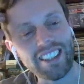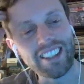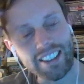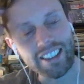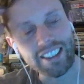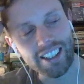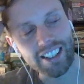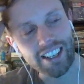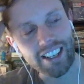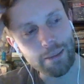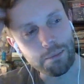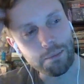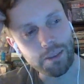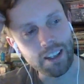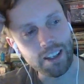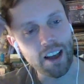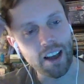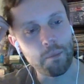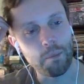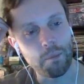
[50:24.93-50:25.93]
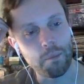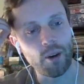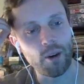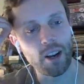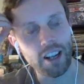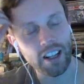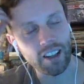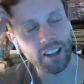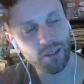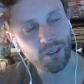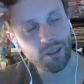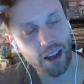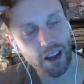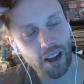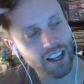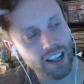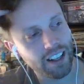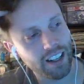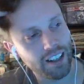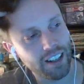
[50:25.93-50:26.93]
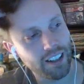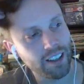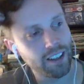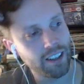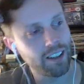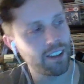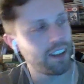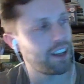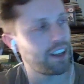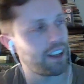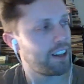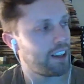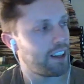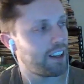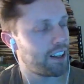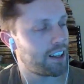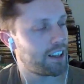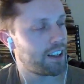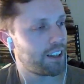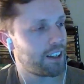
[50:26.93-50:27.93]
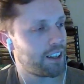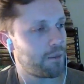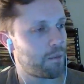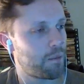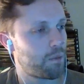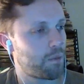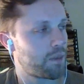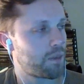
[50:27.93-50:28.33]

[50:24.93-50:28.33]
to keep the breeding rate at a